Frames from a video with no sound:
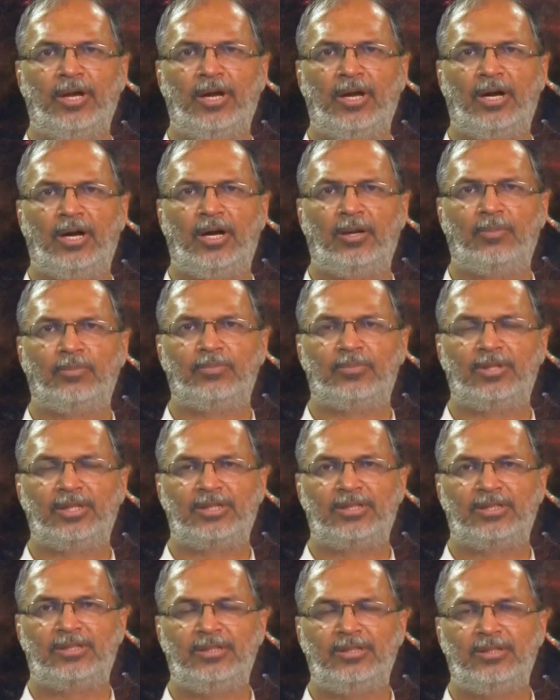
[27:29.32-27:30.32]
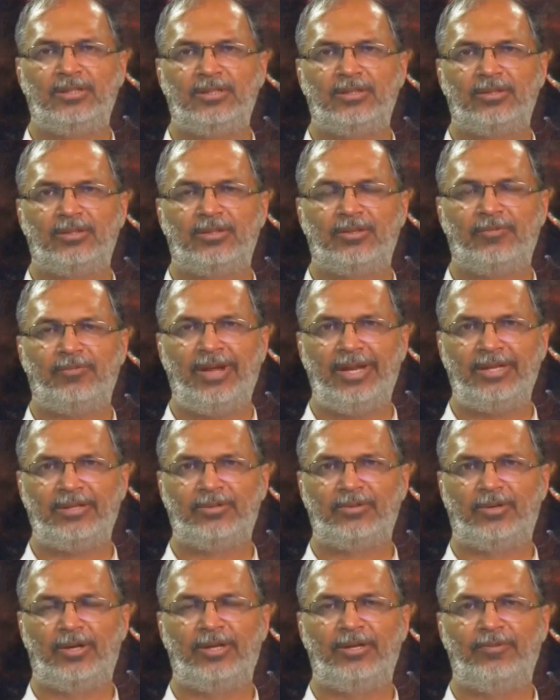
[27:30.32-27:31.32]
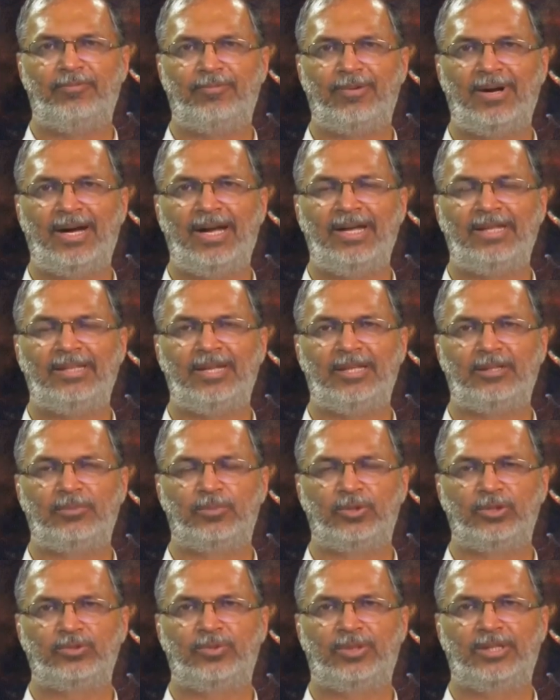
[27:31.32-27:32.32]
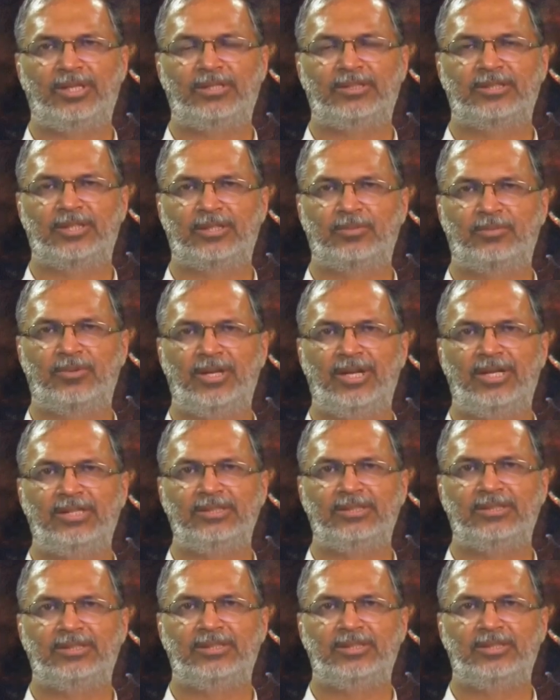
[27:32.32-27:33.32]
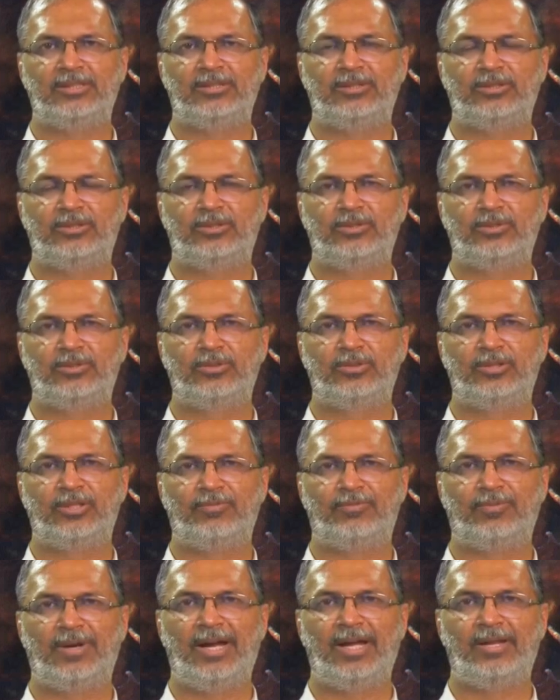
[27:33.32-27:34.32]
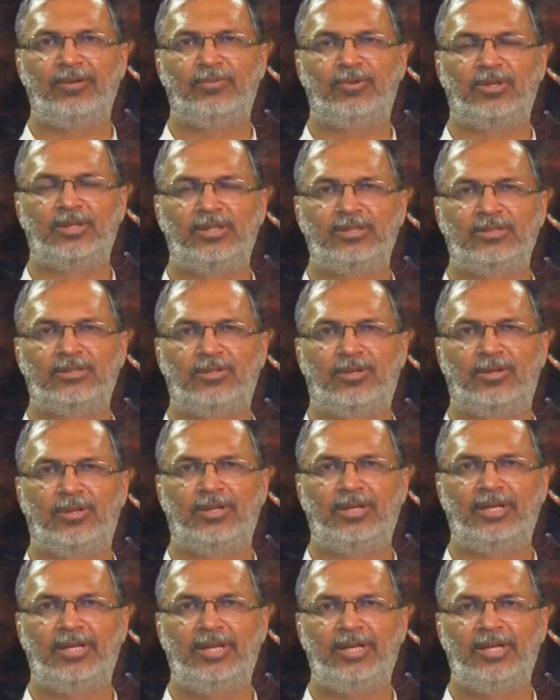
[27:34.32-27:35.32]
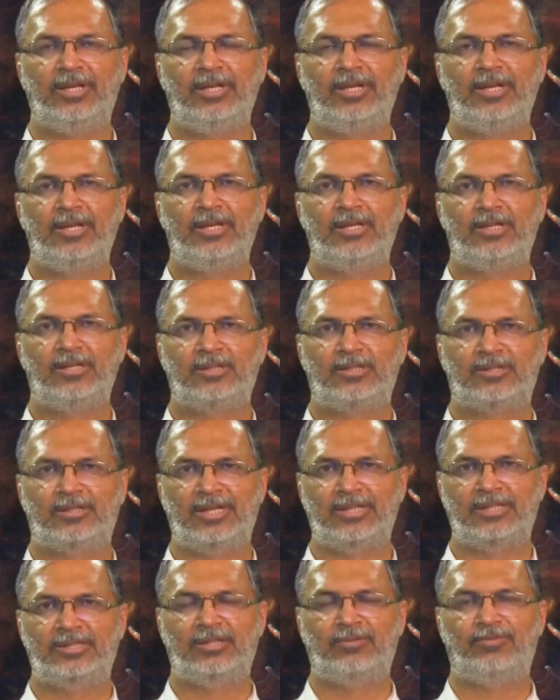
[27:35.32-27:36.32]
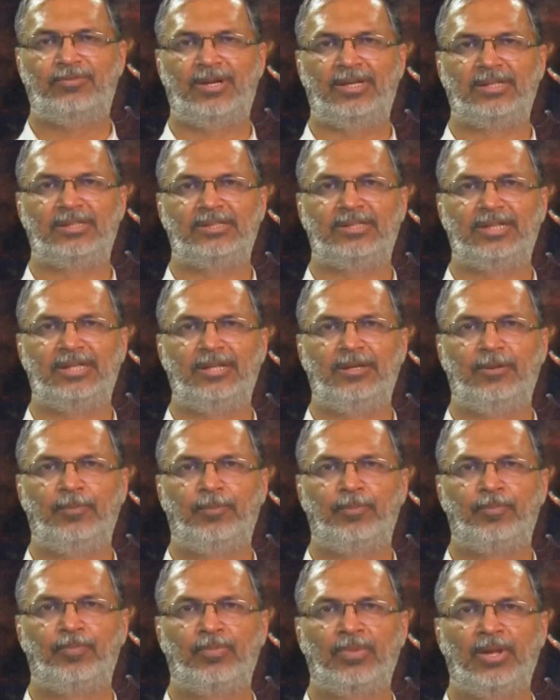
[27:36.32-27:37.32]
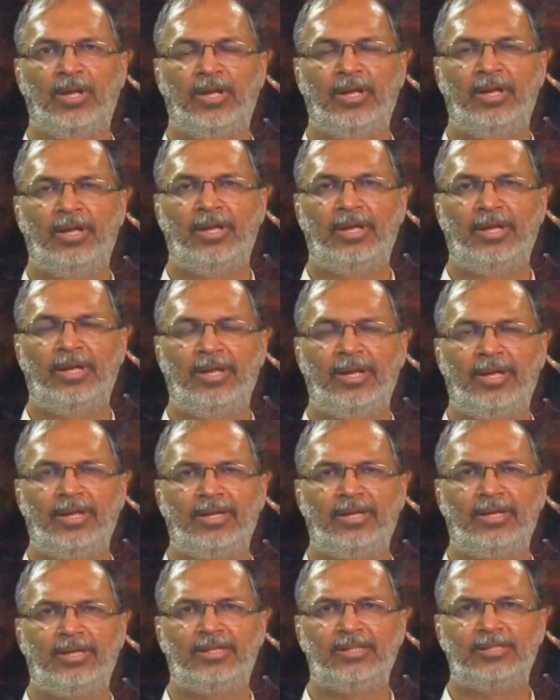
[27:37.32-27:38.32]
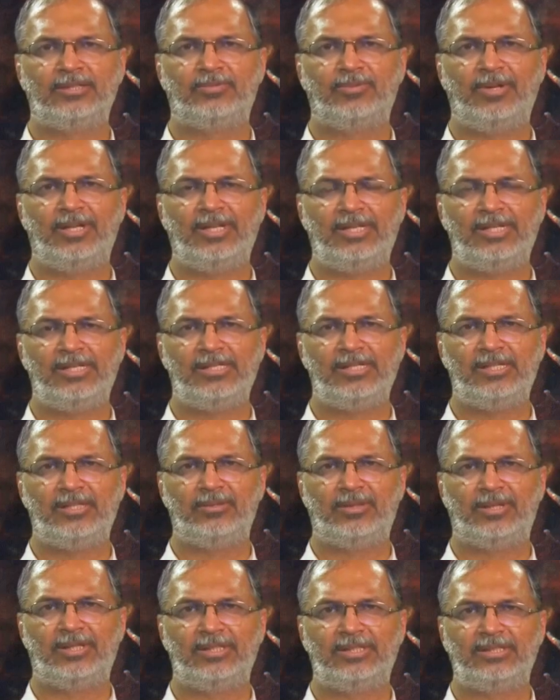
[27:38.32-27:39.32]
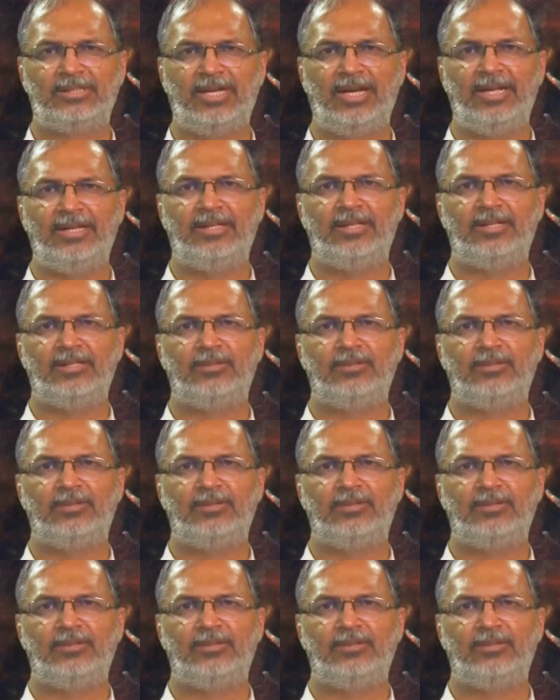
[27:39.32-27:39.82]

The way to quantify the atmospheric turbulence is to define what is called a structure function. It is very easy to understand.